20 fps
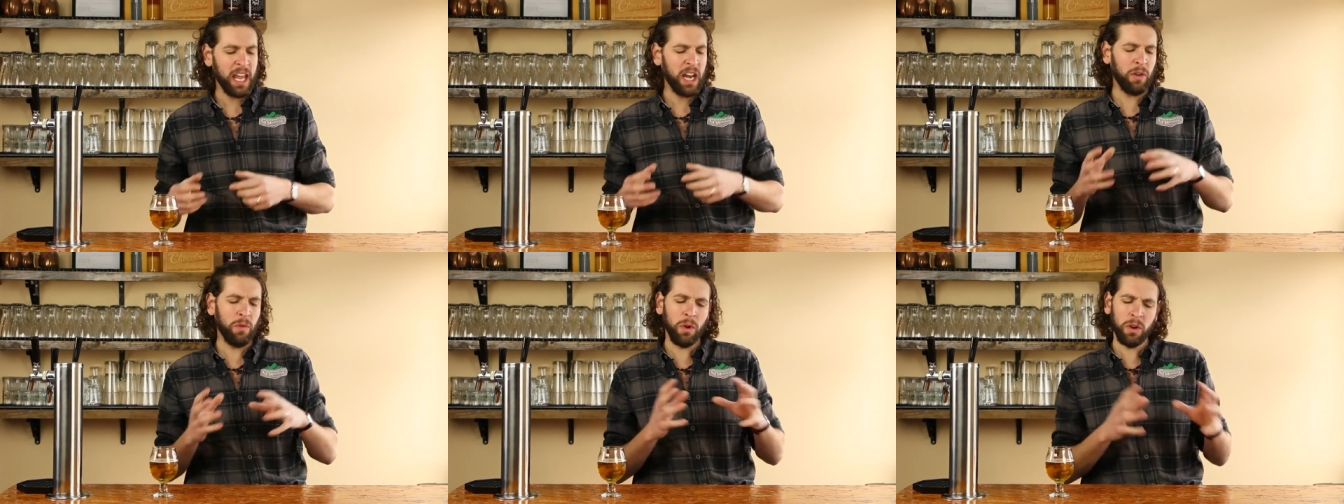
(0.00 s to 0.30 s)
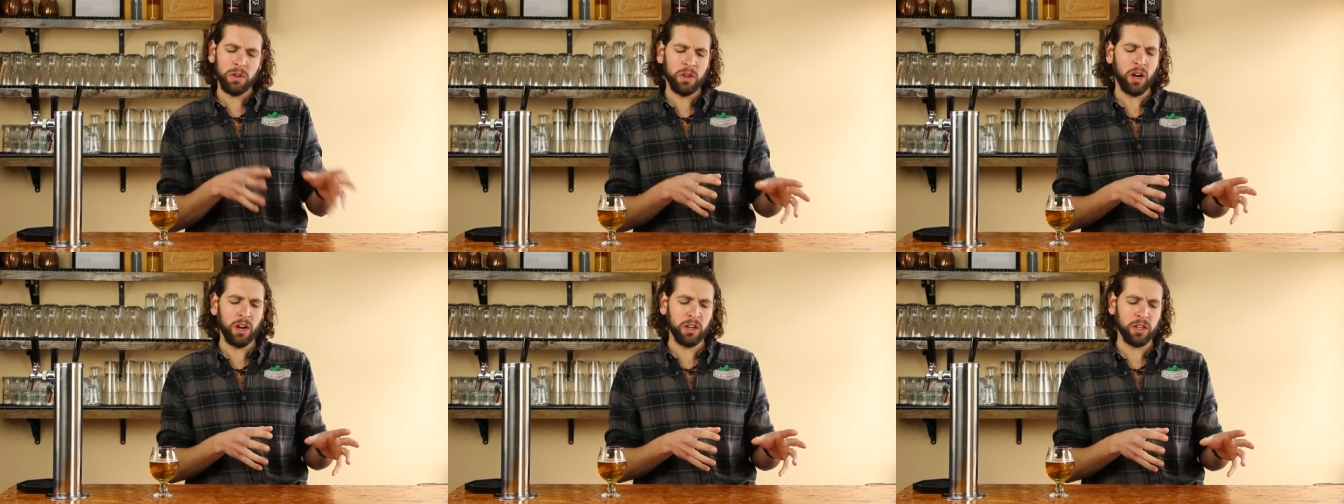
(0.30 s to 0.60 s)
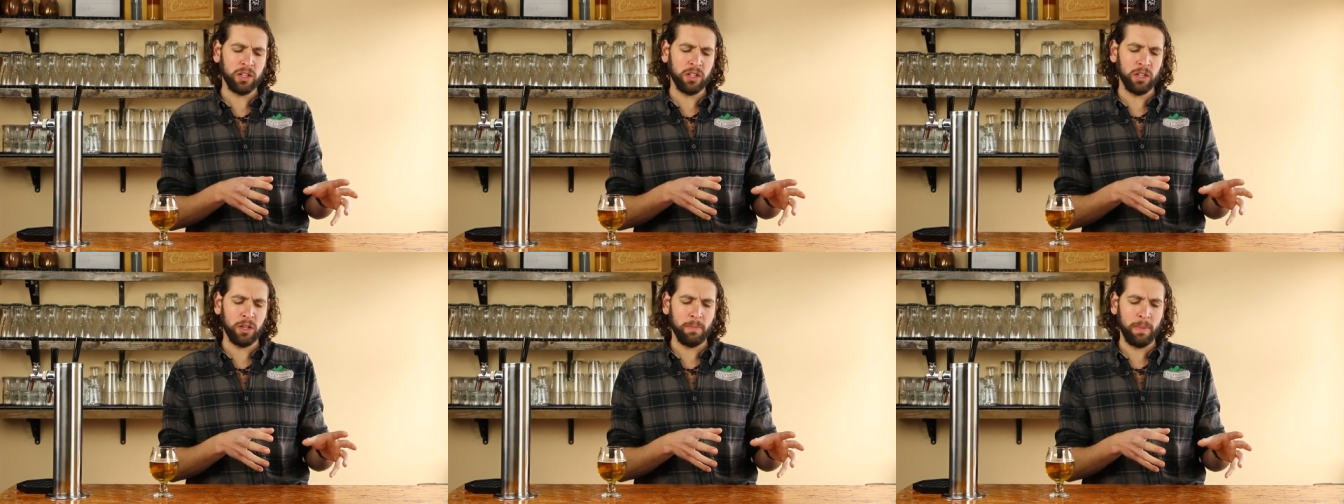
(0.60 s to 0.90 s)
Now, I wrote an
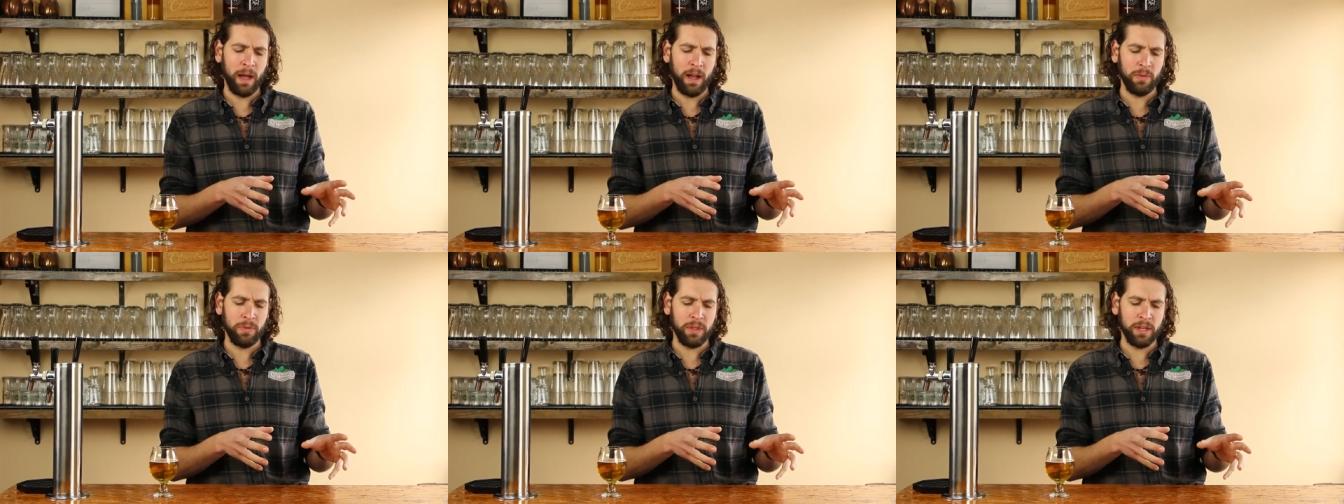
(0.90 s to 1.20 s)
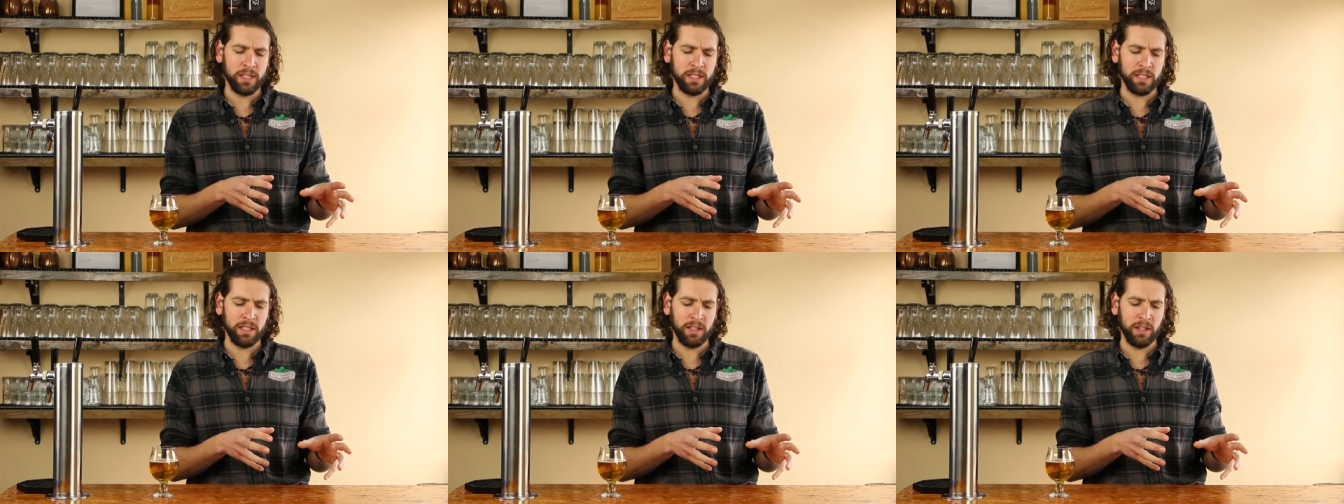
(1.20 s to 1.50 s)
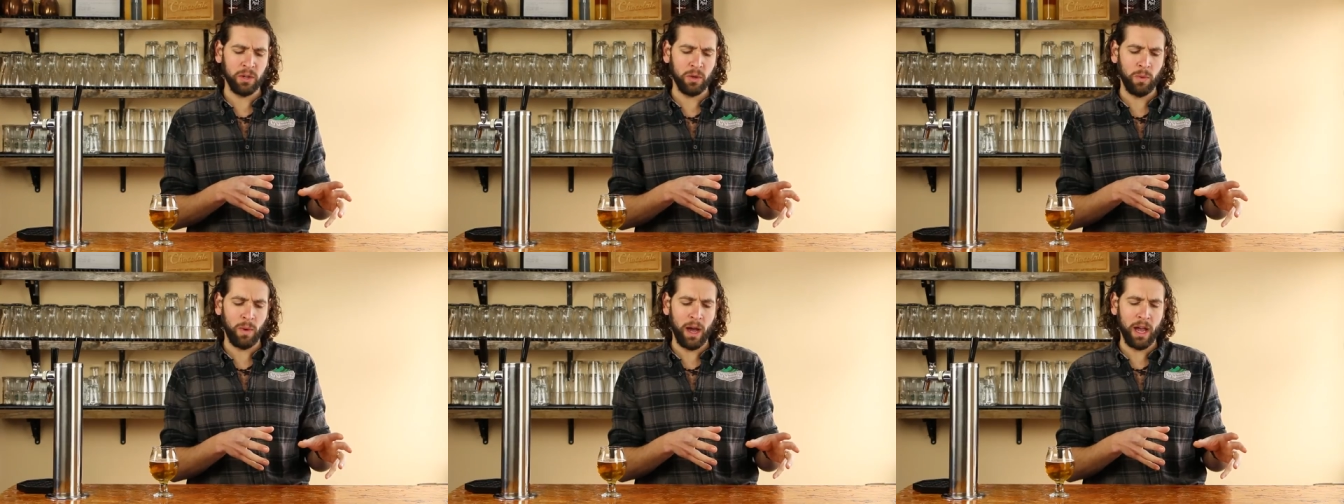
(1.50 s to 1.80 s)
article about this a
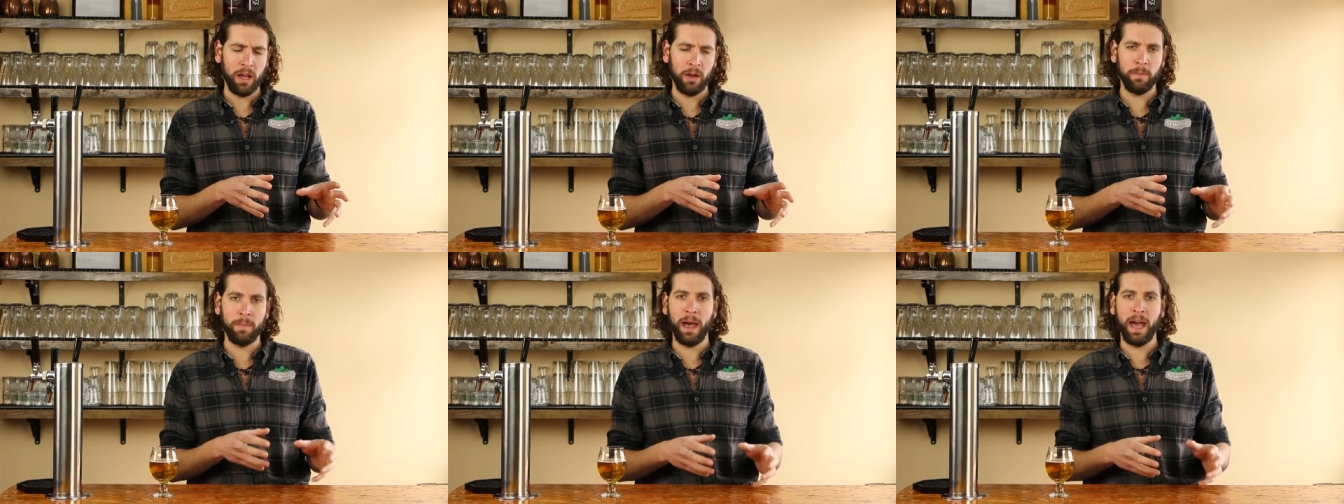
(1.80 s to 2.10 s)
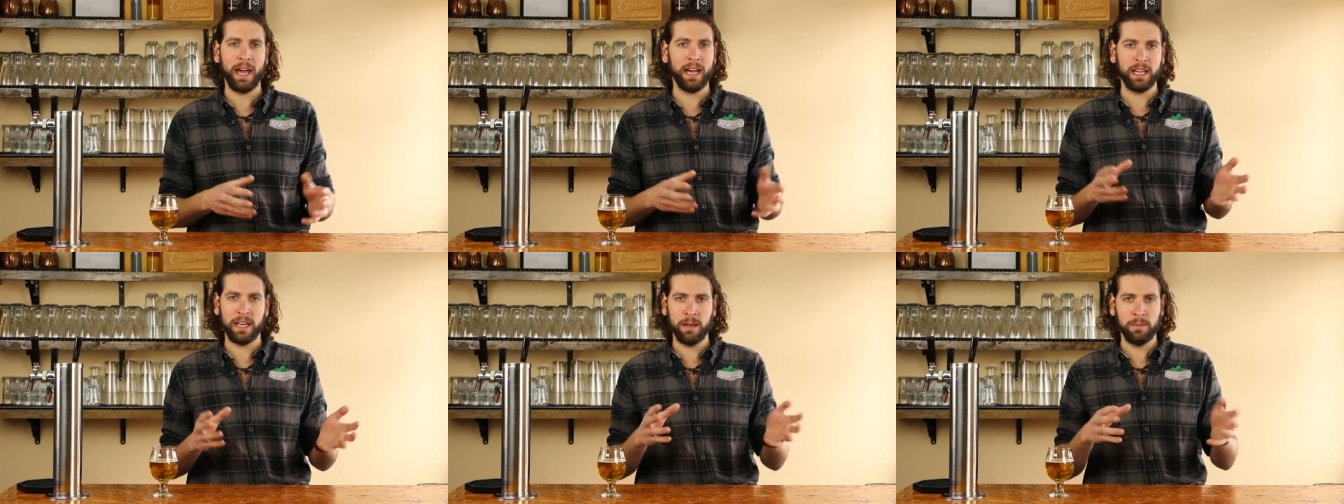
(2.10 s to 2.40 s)
little while back,